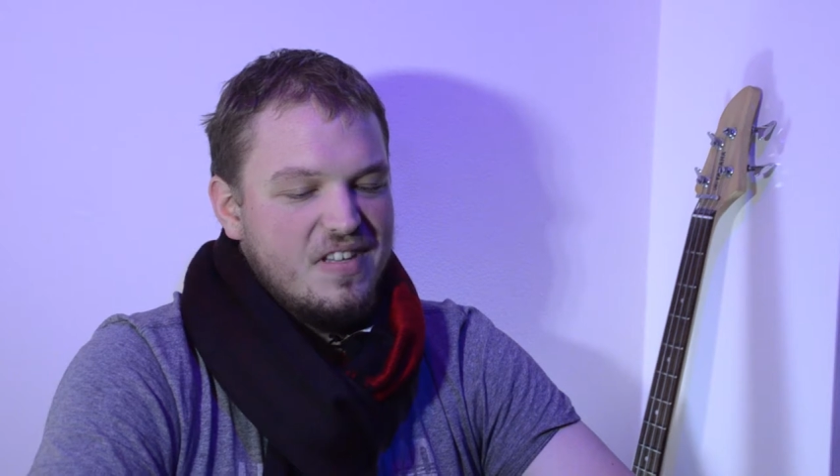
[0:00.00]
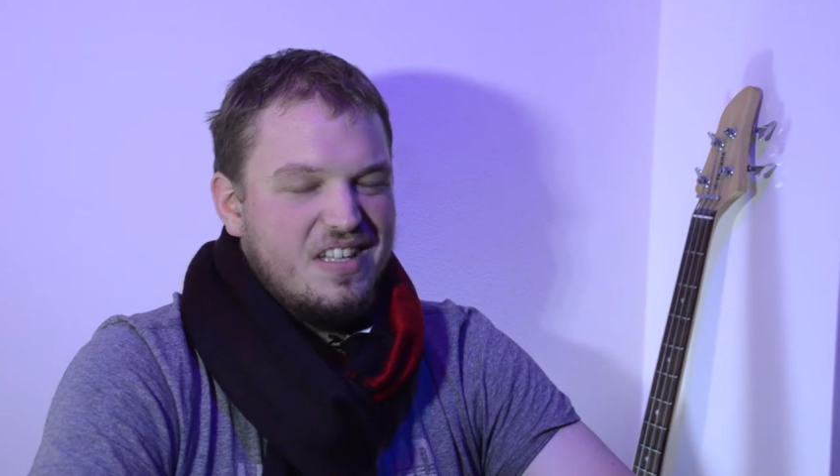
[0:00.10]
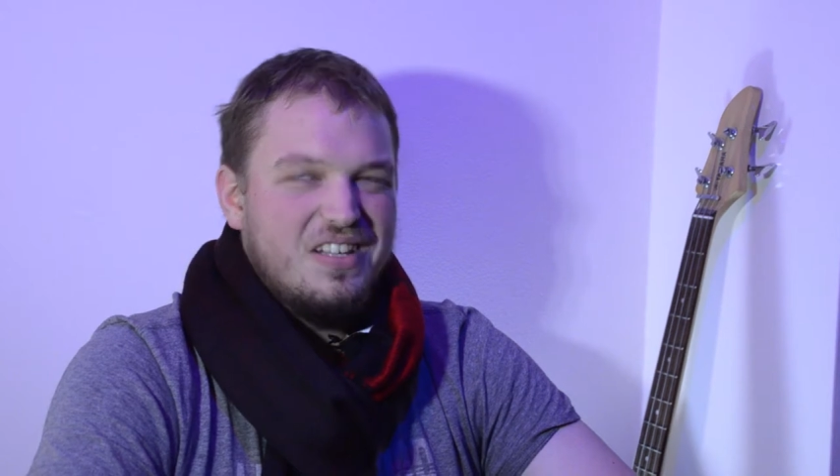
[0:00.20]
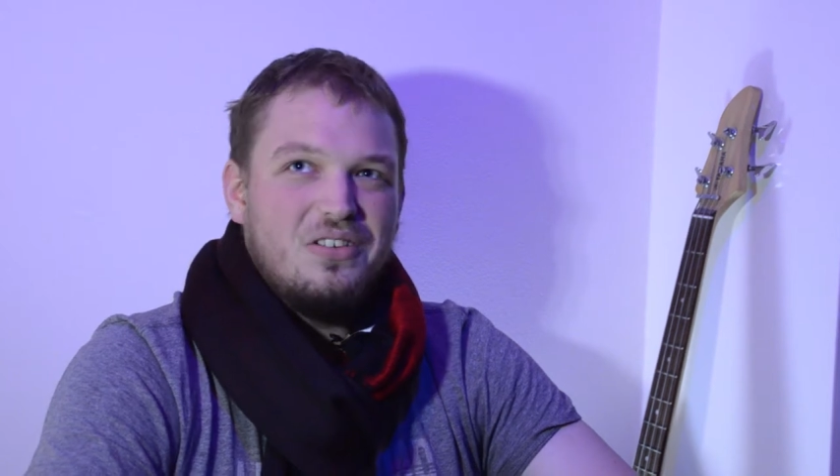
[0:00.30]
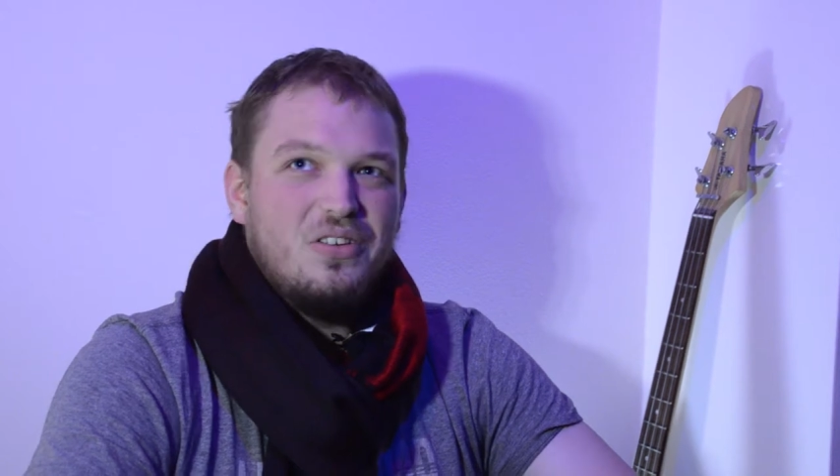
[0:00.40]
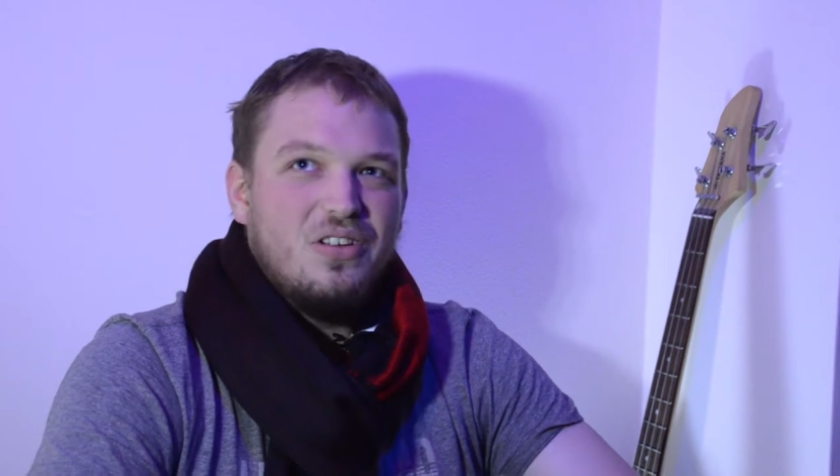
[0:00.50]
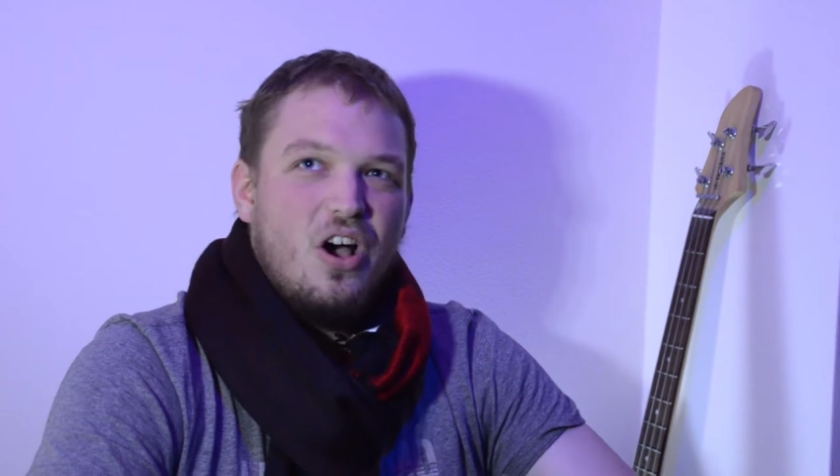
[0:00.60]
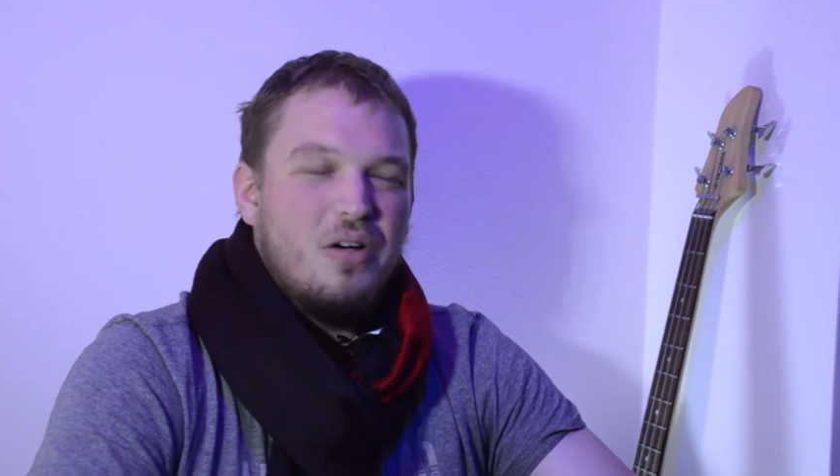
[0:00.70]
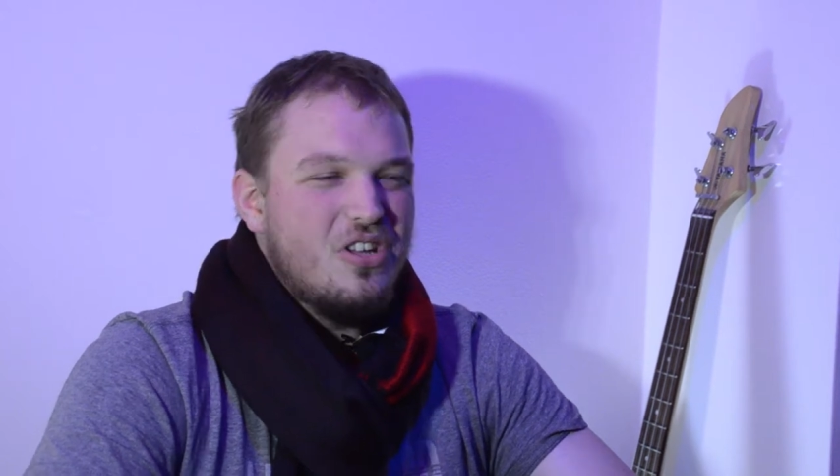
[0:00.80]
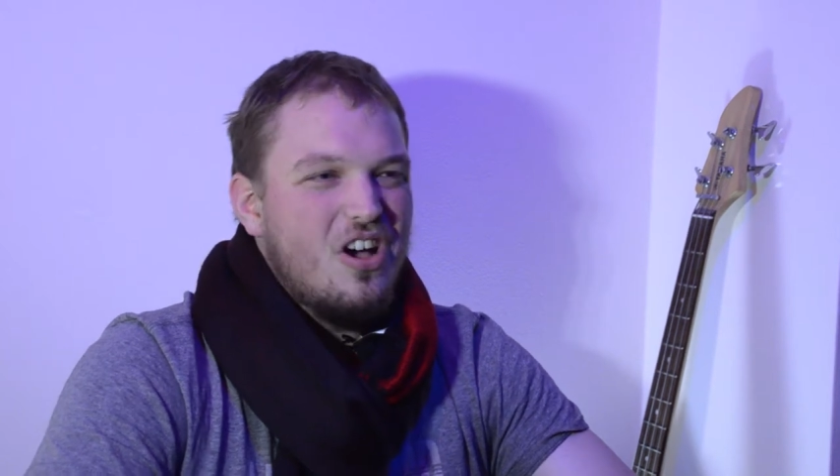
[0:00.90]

a little on,